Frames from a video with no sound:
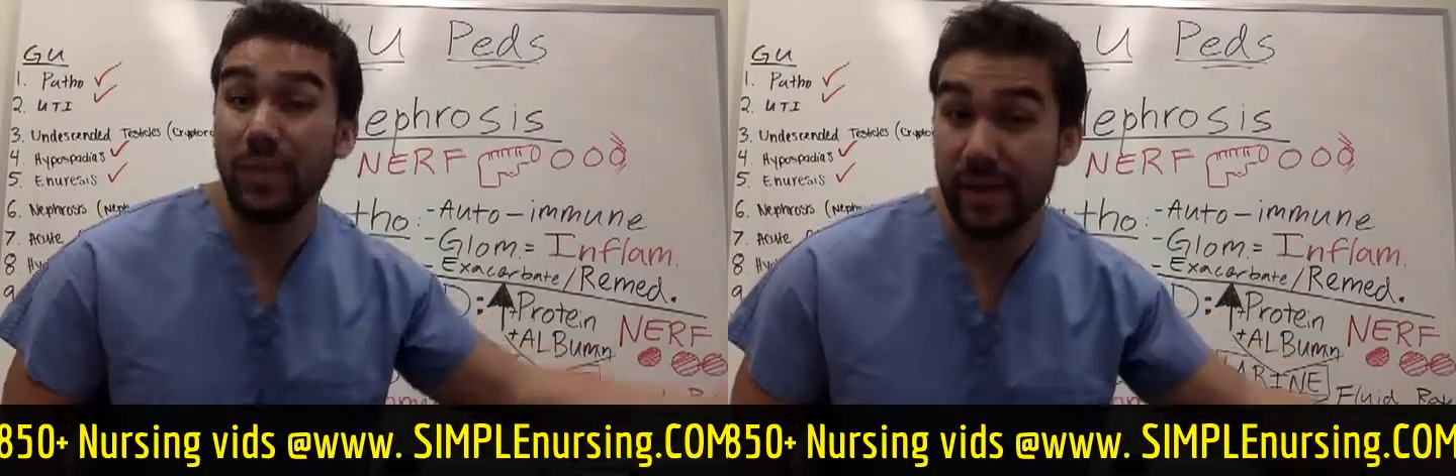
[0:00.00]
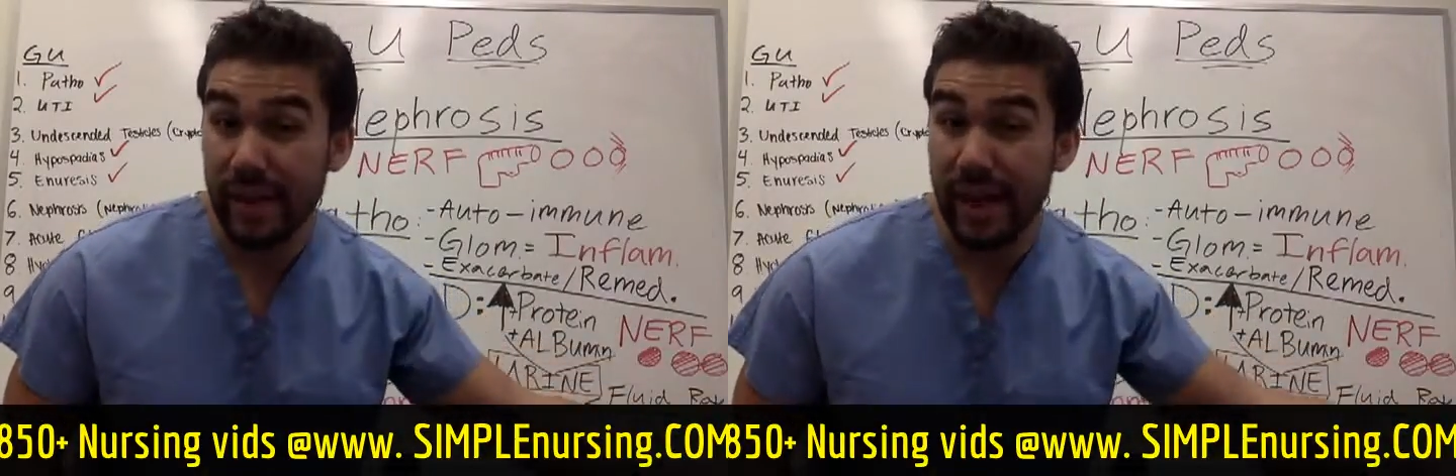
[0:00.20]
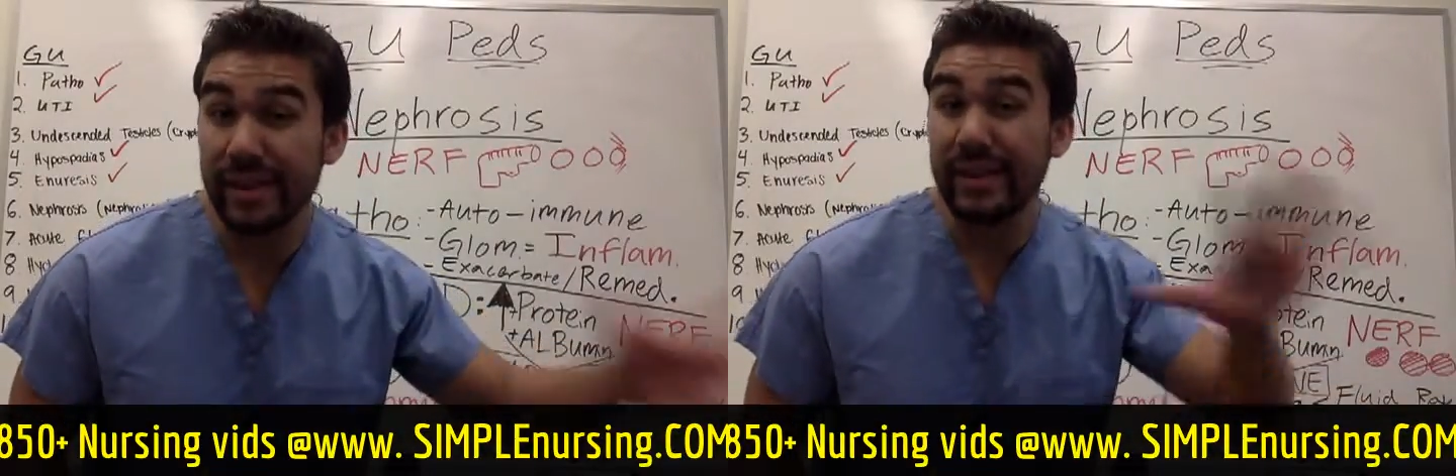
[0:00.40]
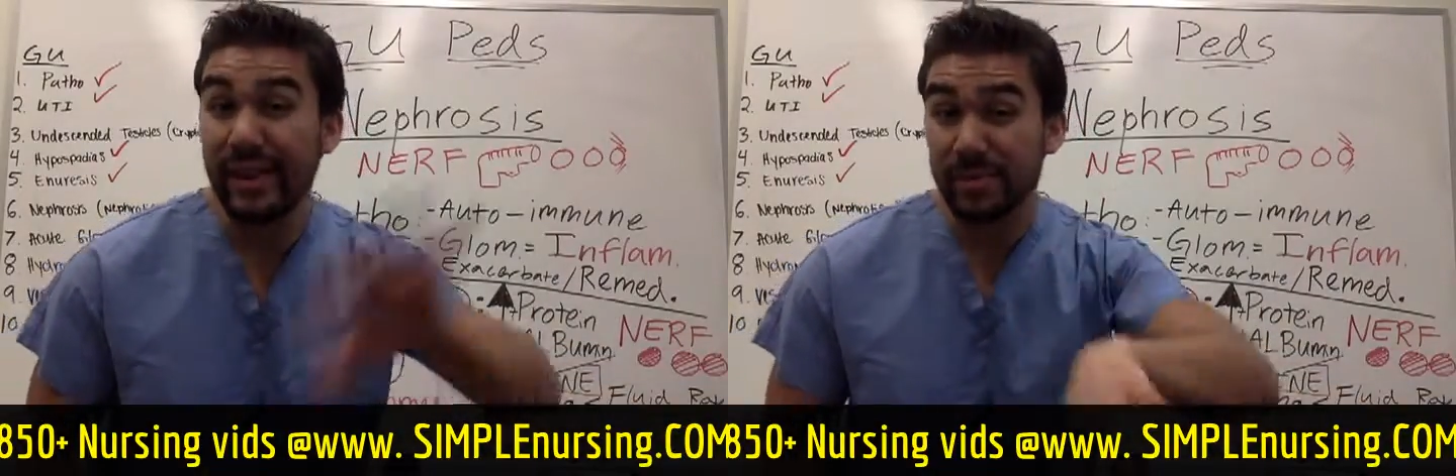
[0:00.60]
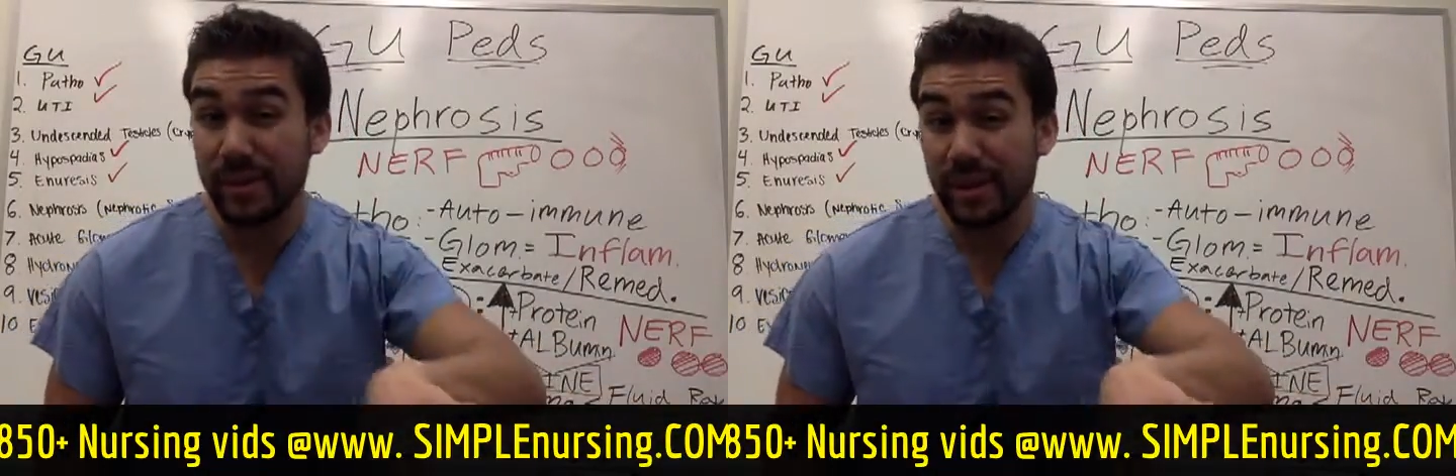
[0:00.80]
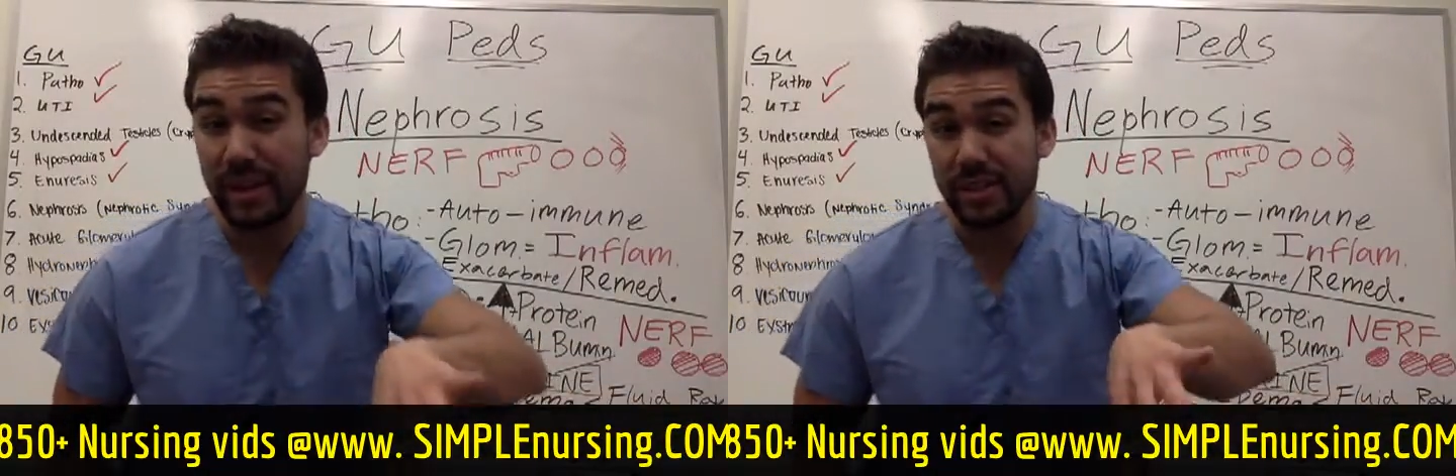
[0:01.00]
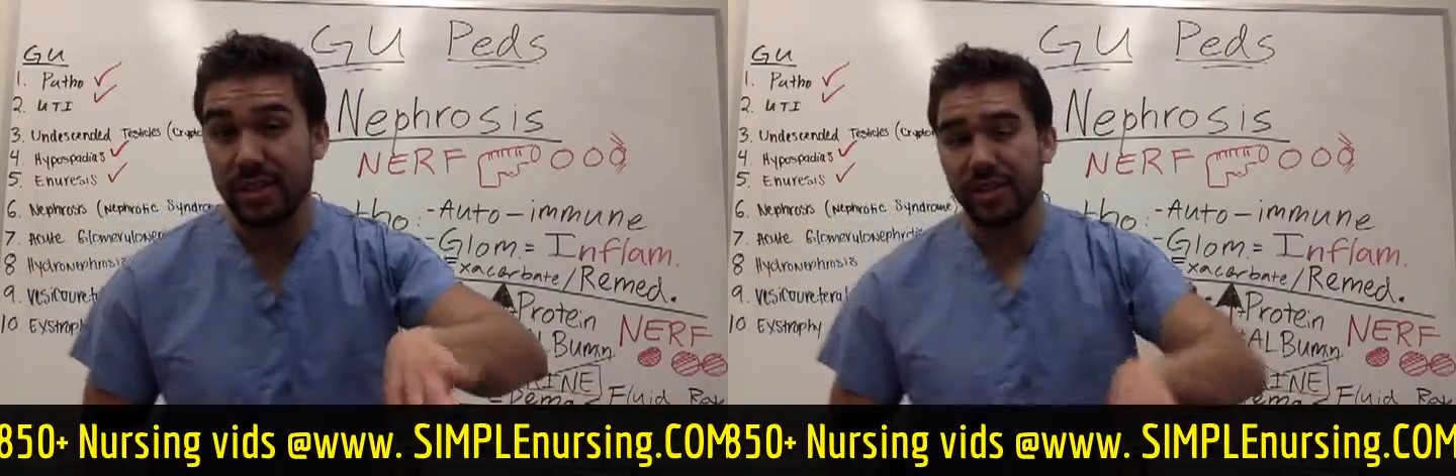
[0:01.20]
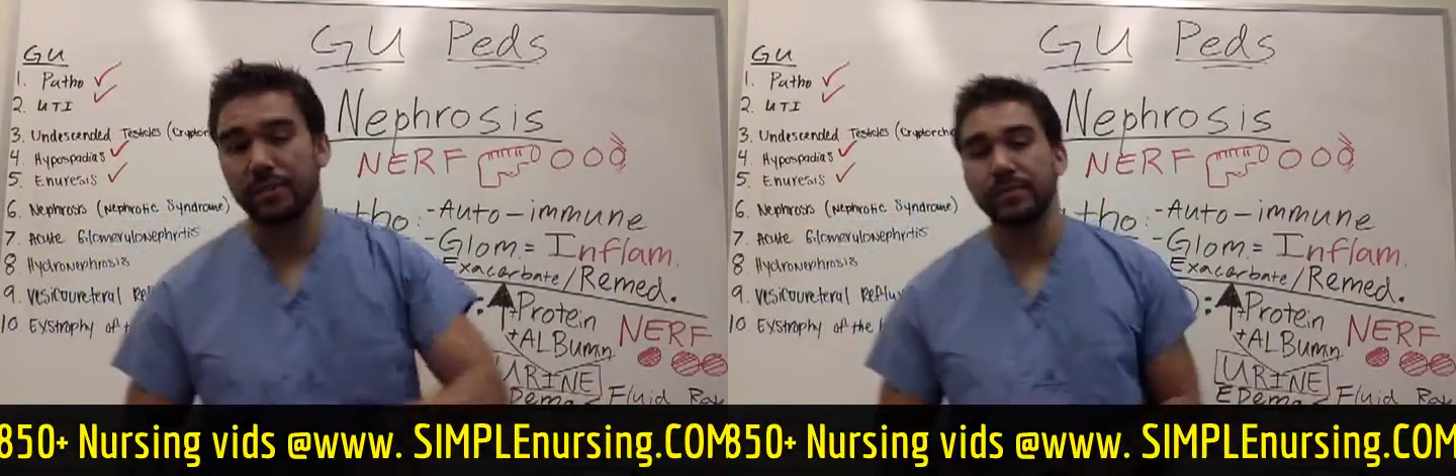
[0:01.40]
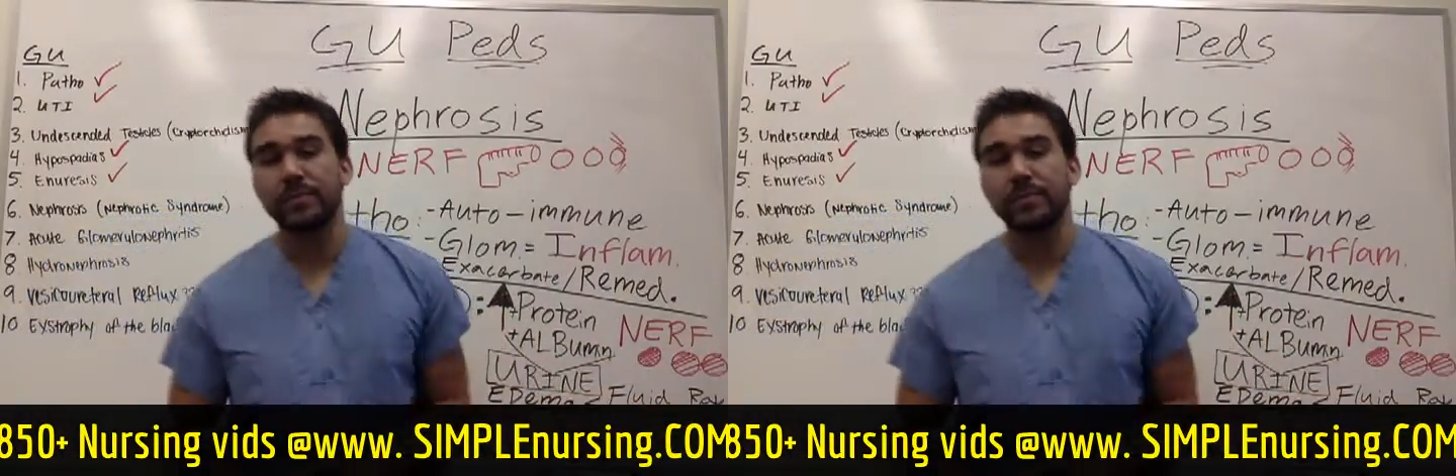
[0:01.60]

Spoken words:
rid of that next medication here.